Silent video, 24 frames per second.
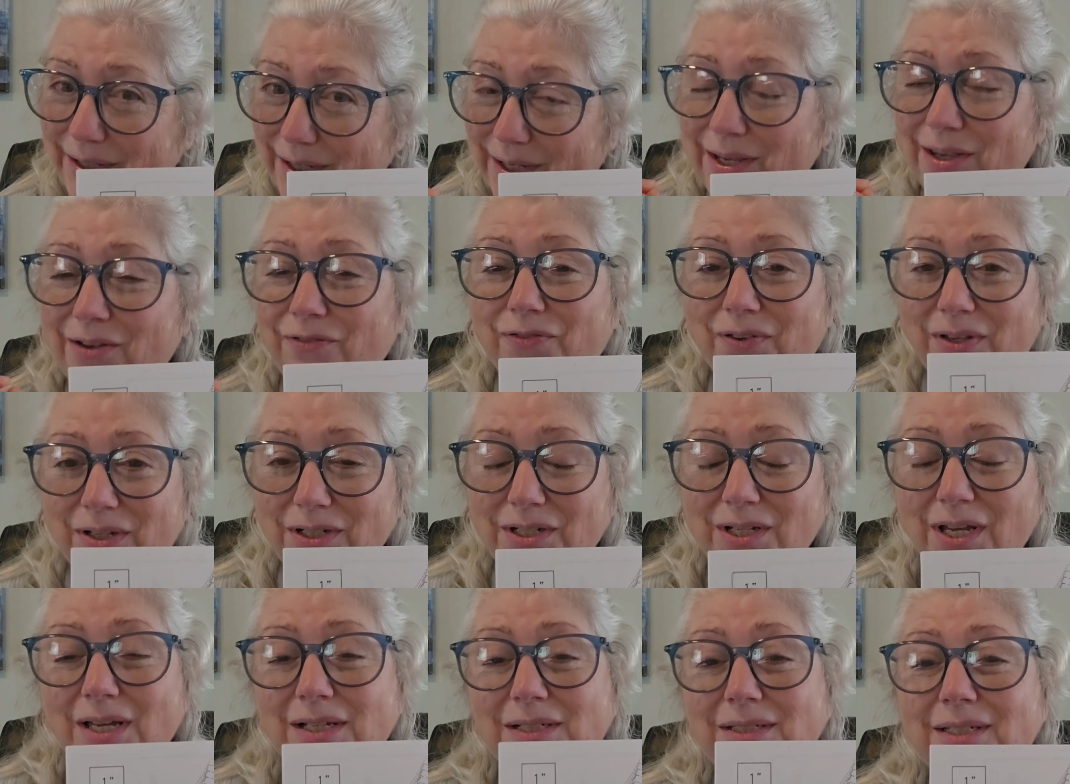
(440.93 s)
If it
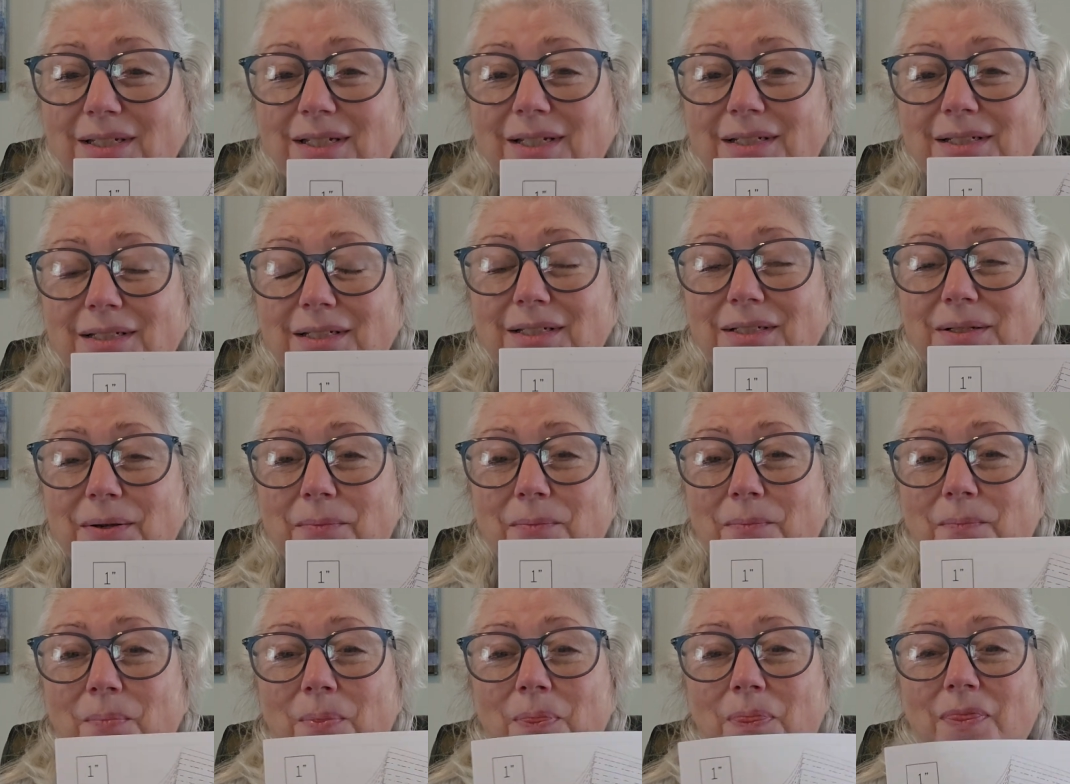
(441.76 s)
doesn't,
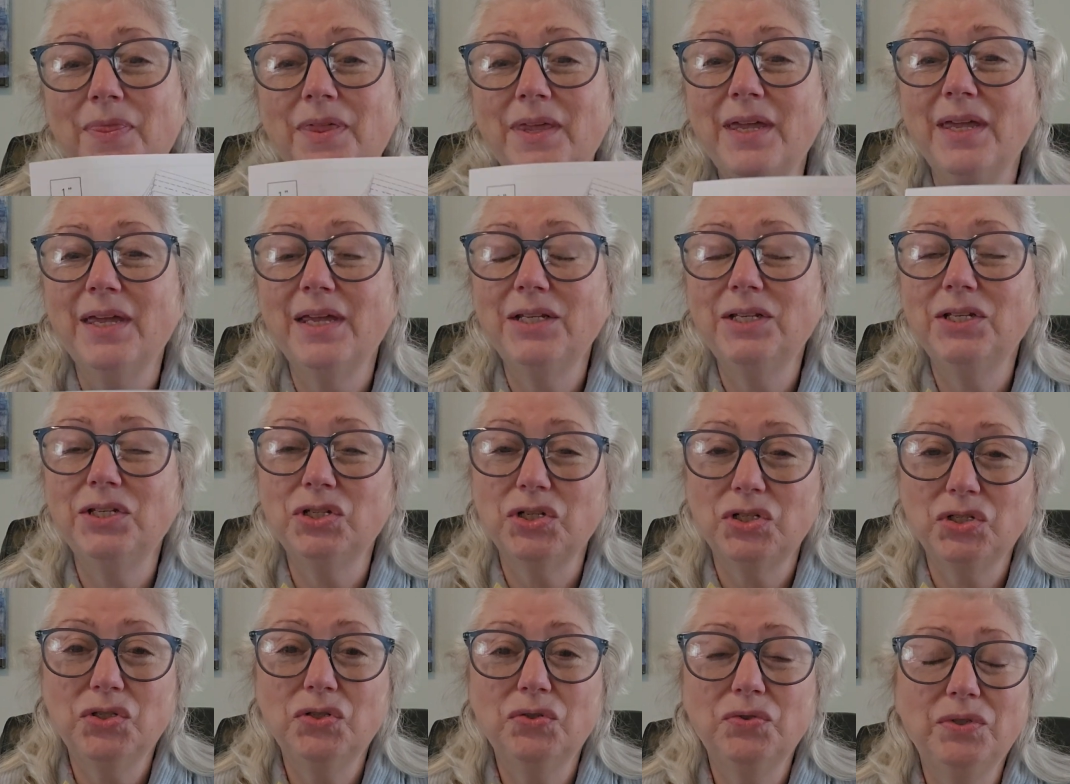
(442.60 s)
then
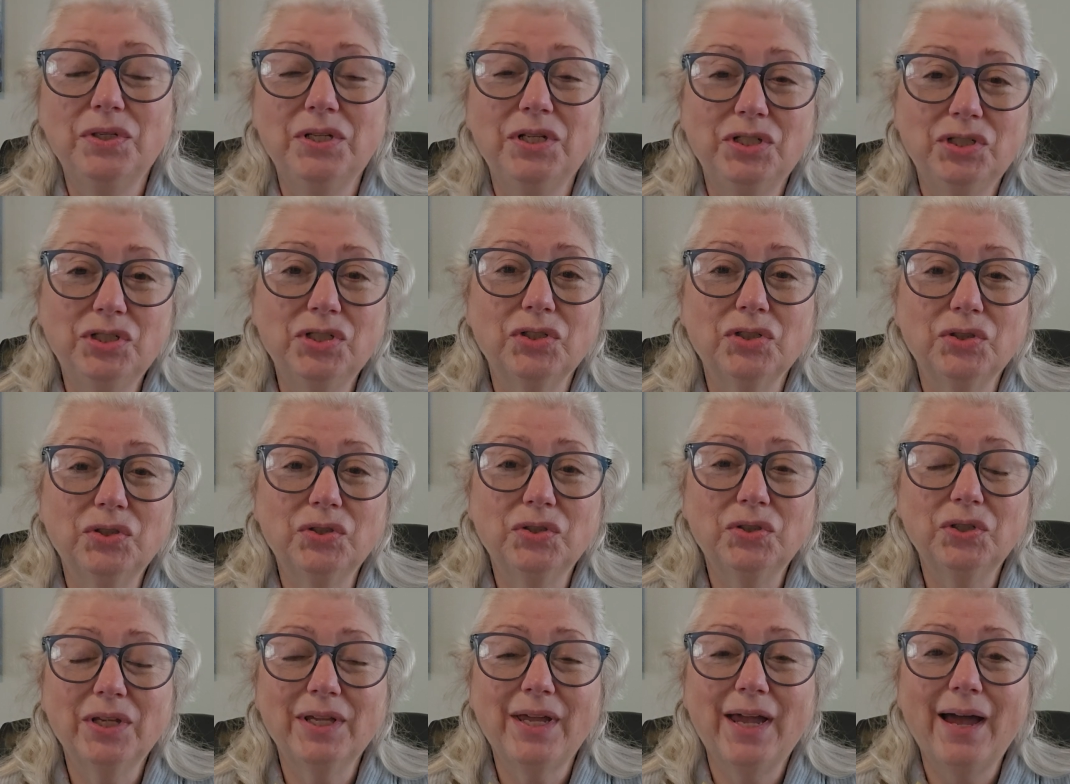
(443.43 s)
you need to
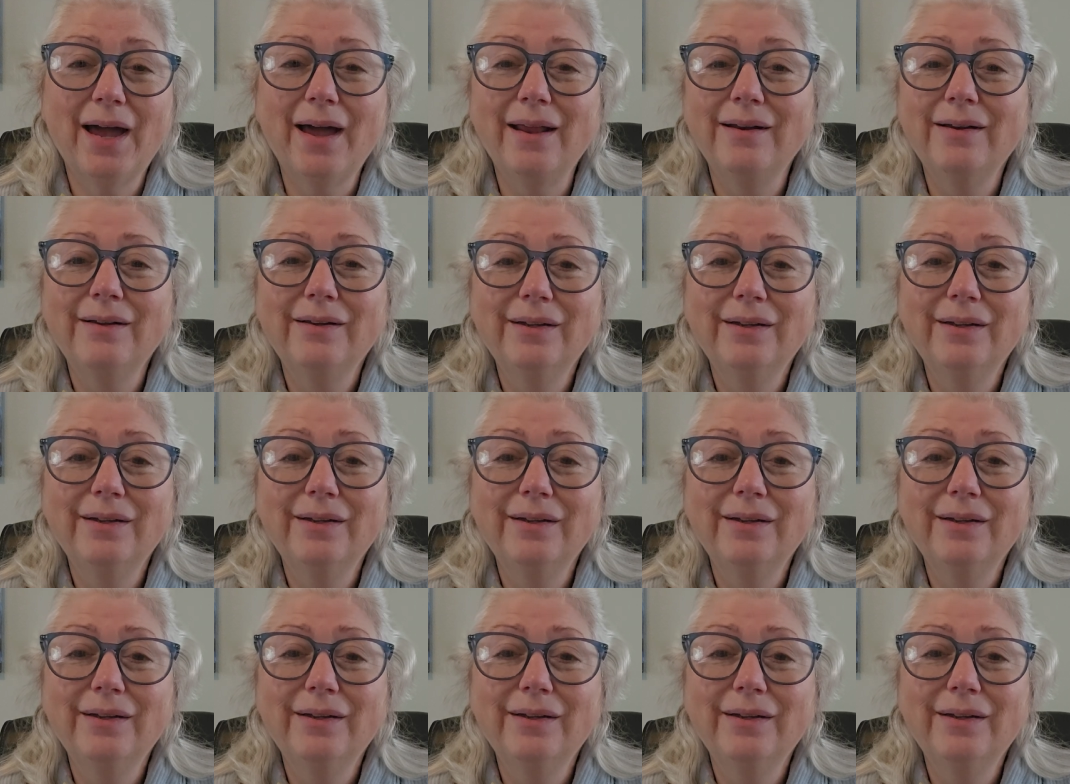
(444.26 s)
look at